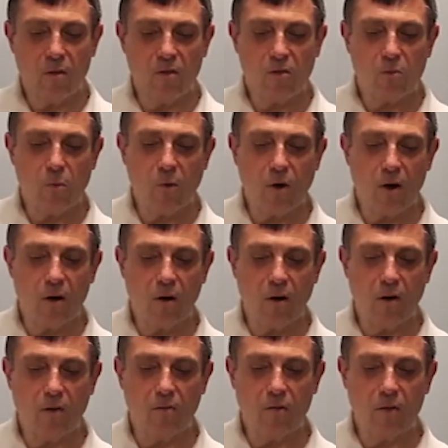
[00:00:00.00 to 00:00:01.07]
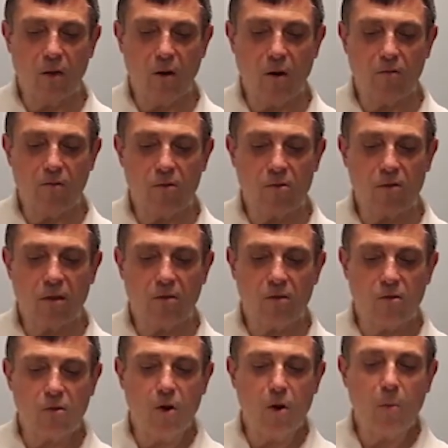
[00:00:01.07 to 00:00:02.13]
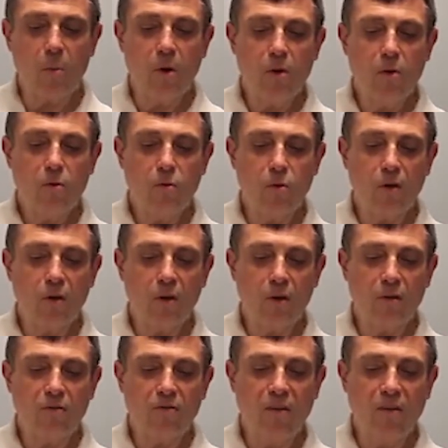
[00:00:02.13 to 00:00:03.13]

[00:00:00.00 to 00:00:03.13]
this part of the Harvey stethoscope, you can